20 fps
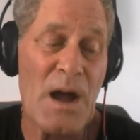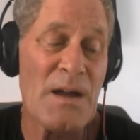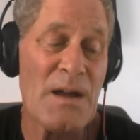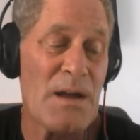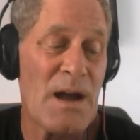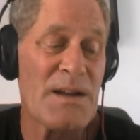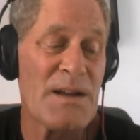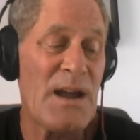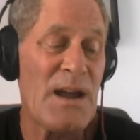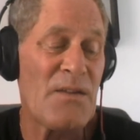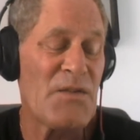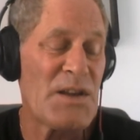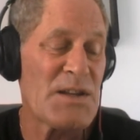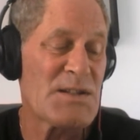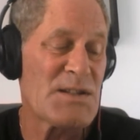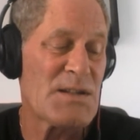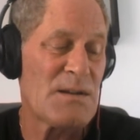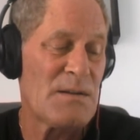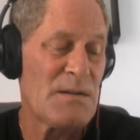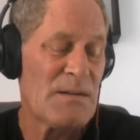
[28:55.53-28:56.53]

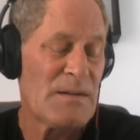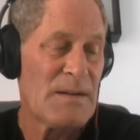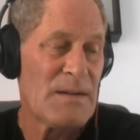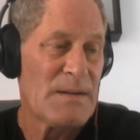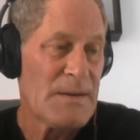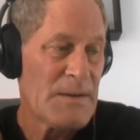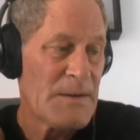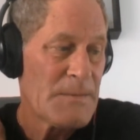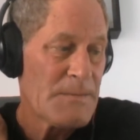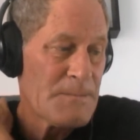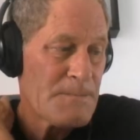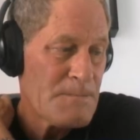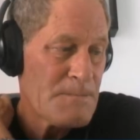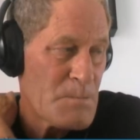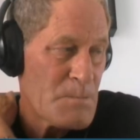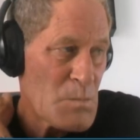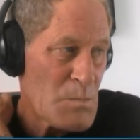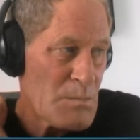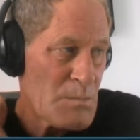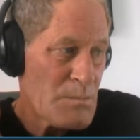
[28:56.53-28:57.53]
If you were a
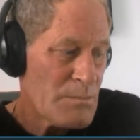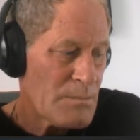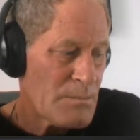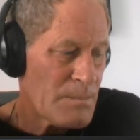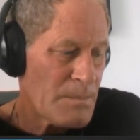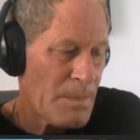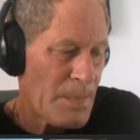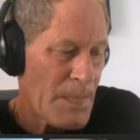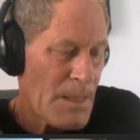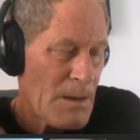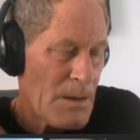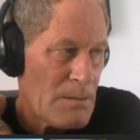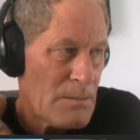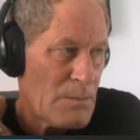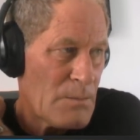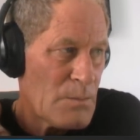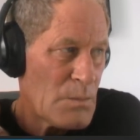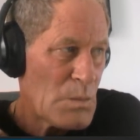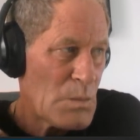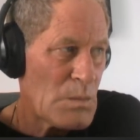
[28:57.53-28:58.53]
holdover too from a
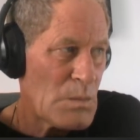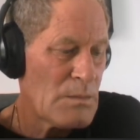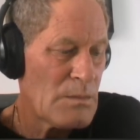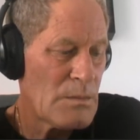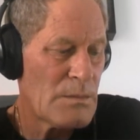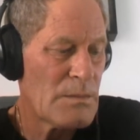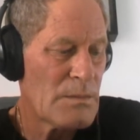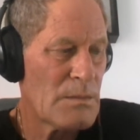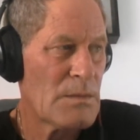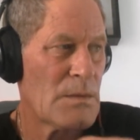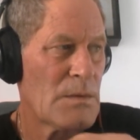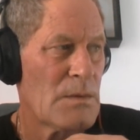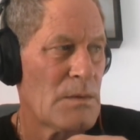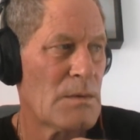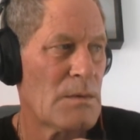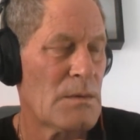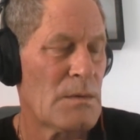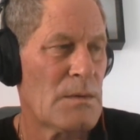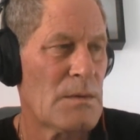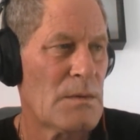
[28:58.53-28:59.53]
prior
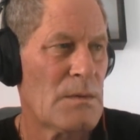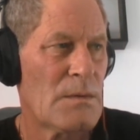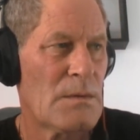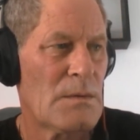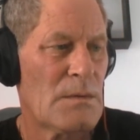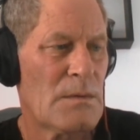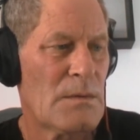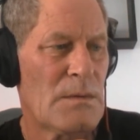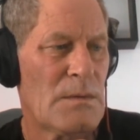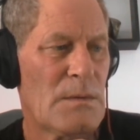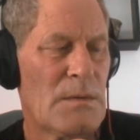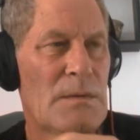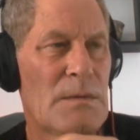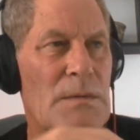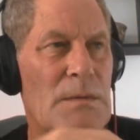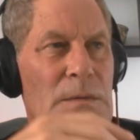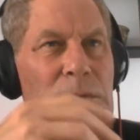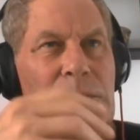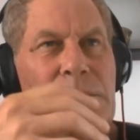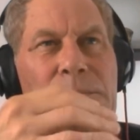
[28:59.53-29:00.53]
civilization,
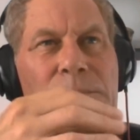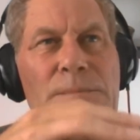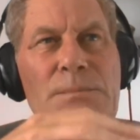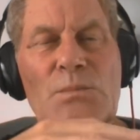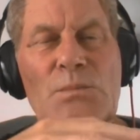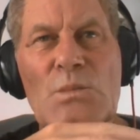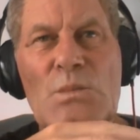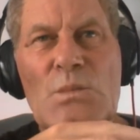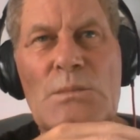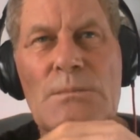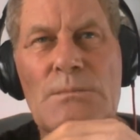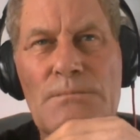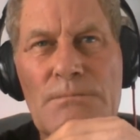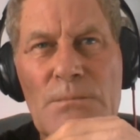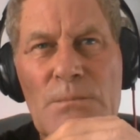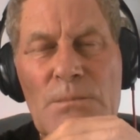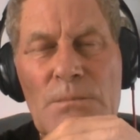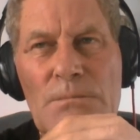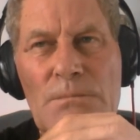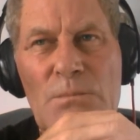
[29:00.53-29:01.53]
if there had
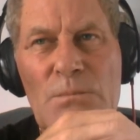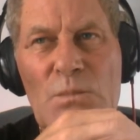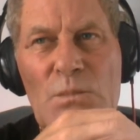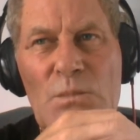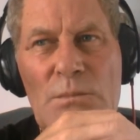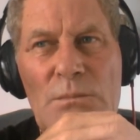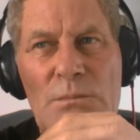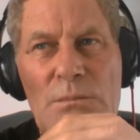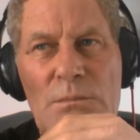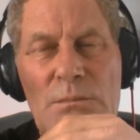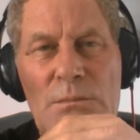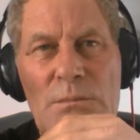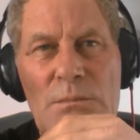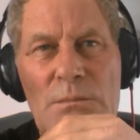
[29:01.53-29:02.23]
been a cataclysm